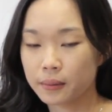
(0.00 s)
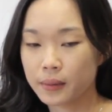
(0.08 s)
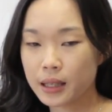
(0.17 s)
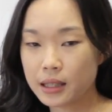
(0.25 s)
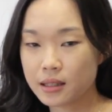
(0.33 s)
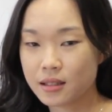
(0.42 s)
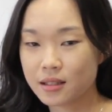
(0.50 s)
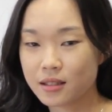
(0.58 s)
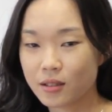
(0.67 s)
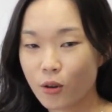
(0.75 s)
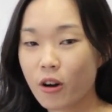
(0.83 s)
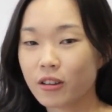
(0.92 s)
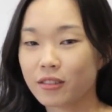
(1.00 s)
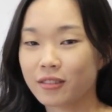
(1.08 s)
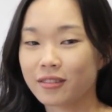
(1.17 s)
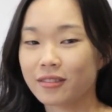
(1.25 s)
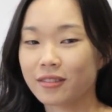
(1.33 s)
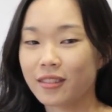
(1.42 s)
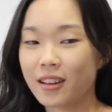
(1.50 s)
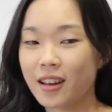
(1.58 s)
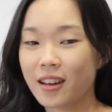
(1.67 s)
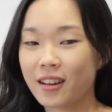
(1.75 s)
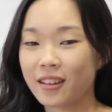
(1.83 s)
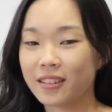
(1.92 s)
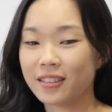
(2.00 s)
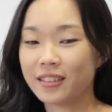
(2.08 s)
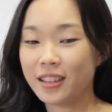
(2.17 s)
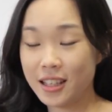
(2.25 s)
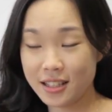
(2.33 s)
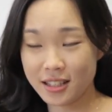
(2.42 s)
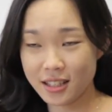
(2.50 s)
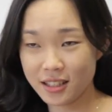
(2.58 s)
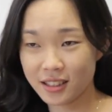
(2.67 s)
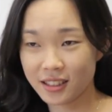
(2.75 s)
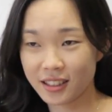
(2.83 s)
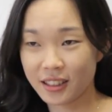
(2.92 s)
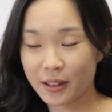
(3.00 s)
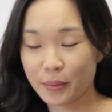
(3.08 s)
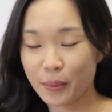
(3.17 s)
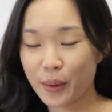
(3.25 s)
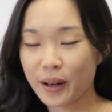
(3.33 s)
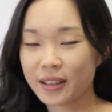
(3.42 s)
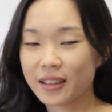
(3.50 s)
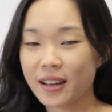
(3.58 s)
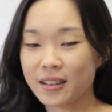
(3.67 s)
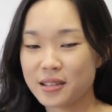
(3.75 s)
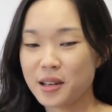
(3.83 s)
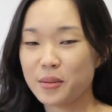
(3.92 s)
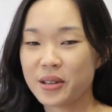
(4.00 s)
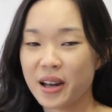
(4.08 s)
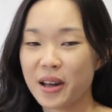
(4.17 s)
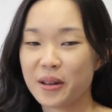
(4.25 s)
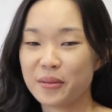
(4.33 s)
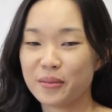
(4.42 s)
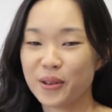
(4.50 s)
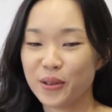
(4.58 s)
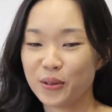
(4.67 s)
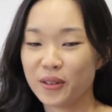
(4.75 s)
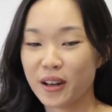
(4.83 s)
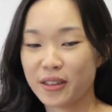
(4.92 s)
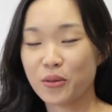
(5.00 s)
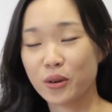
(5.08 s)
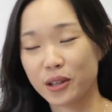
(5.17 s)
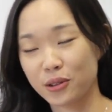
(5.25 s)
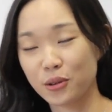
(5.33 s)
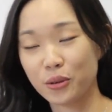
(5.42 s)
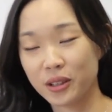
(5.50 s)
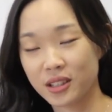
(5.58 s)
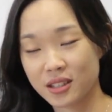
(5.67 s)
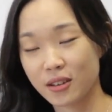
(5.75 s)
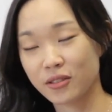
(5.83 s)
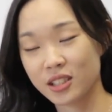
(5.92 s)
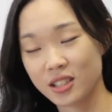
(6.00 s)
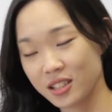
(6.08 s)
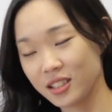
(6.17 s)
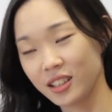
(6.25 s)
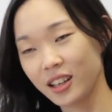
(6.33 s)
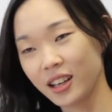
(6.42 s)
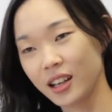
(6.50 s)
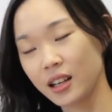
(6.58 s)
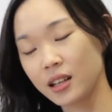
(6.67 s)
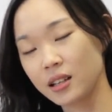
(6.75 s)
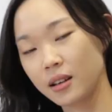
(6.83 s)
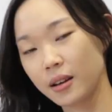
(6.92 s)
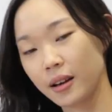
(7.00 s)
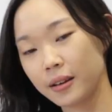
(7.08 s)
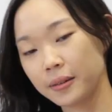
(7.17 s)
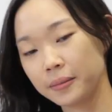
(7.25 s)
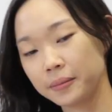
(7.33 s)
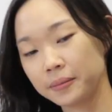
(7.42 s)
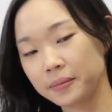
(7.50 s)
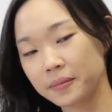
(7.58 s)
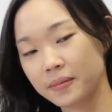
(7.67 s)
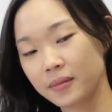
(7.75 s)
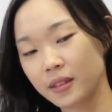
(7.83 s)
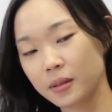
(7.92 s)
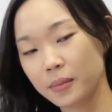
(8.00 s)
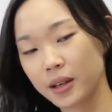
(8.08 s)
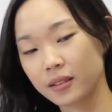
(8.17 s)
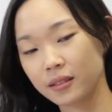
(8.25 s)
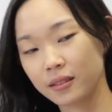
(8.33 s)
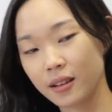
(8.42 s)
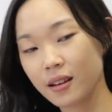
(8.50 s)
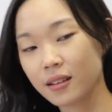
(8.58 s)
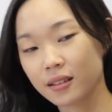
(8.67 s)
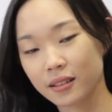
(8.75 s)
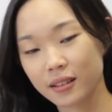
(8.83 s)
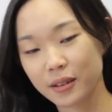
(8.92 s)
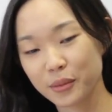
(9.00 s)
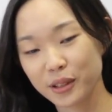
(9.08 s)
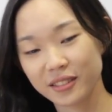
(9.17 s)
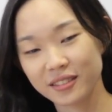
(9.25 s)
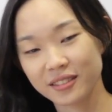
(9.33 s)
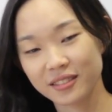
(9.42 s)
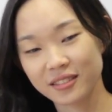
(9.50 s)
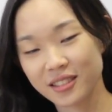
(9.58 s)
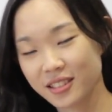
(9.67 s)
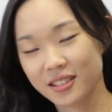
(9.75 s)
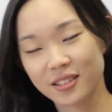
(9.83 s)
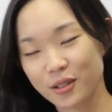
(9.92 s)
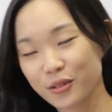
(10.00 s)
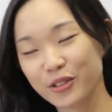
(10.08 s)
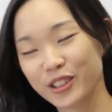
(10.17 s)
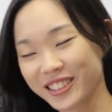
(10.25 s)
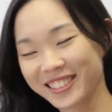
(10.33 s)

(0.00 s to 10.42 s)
It's not easy, but at the same time, nothing worth doing is ever easy. But yeah, I mean, just go for it.